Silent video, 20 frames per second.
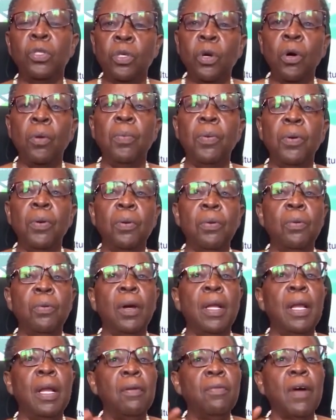Your job,
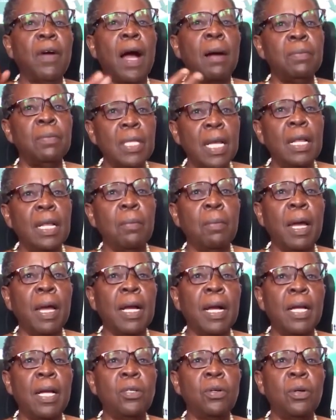whenever I'm
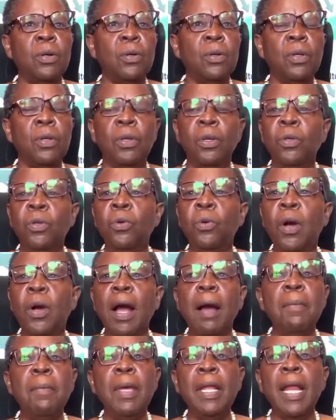selling my cattle,
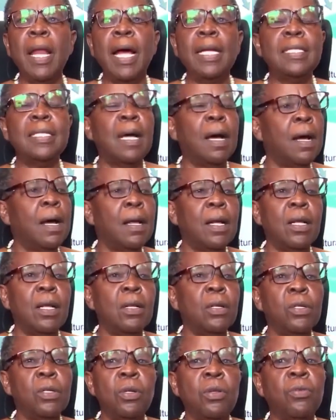you come in at
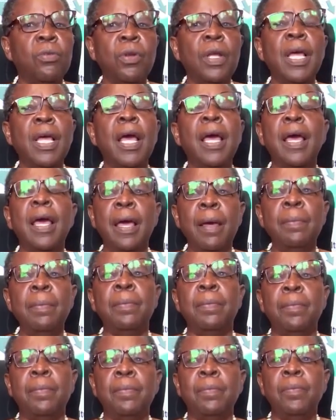3
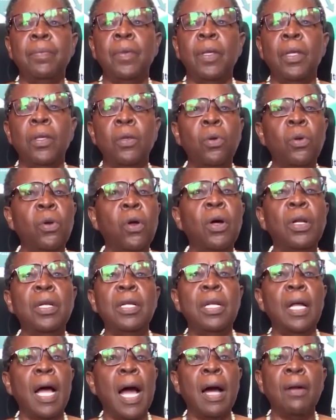a.m., you
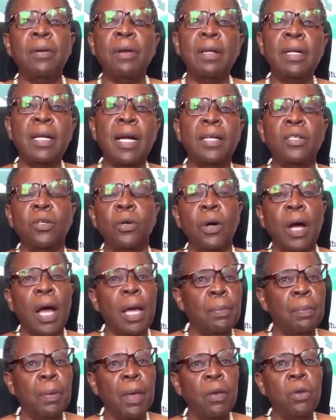load 100
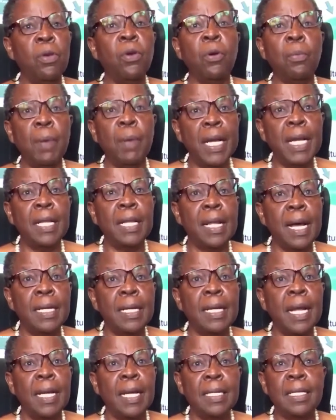cattle, I pay you your money
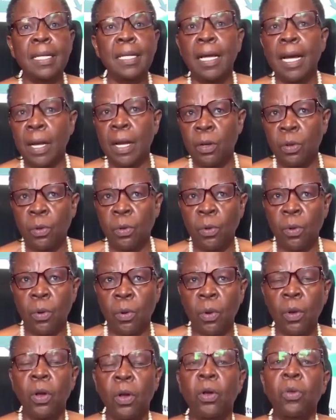that night, and
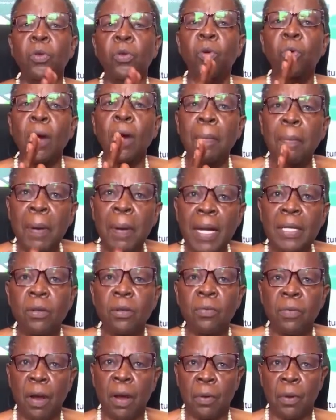you go. You are
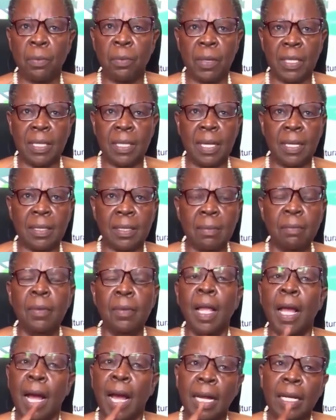part of
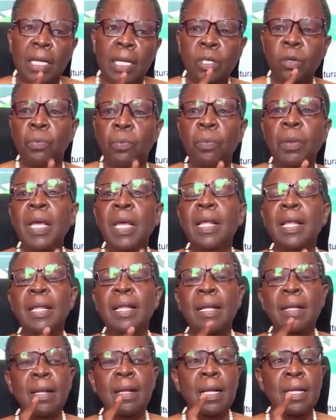agribusiness. And to
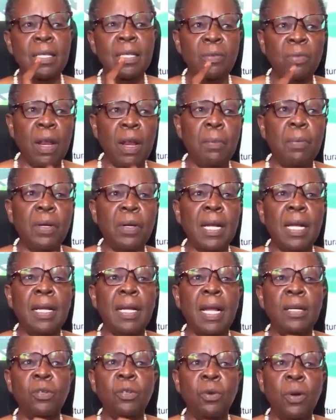me, it is very
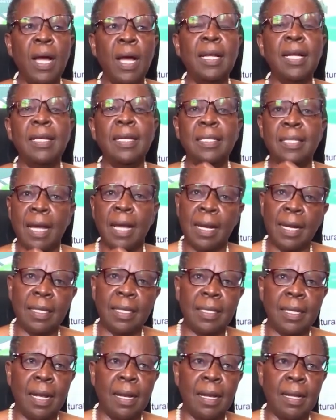important that Ugandans
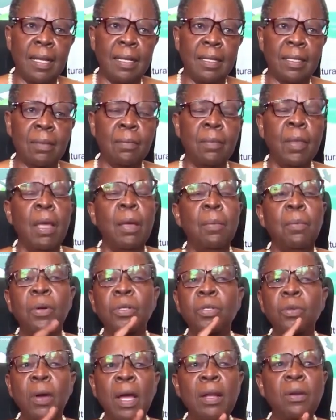understand this.
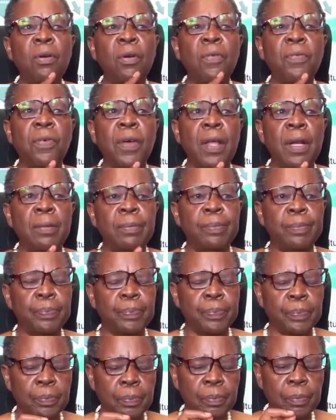Because quite often,
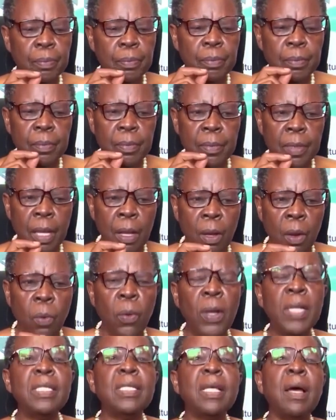
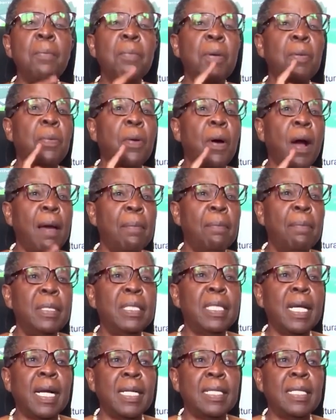when some people
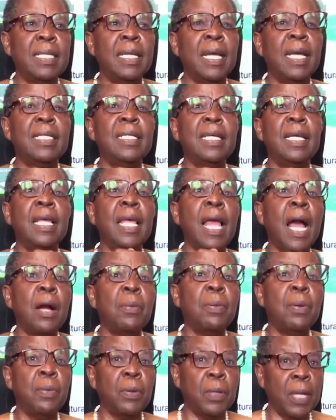are busy castigating
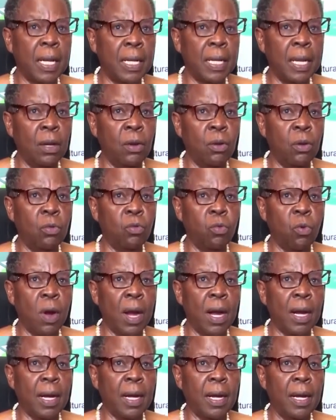young people that they
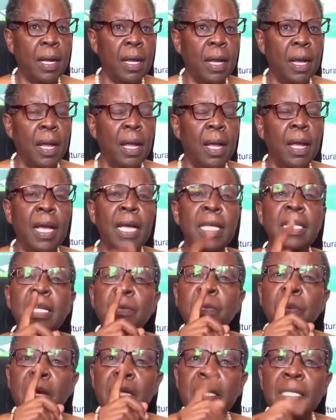don't work,
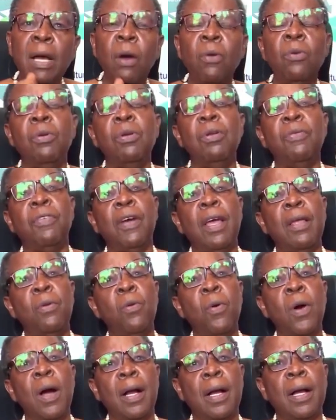it depends how you
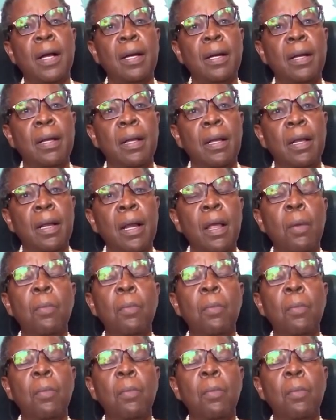define work.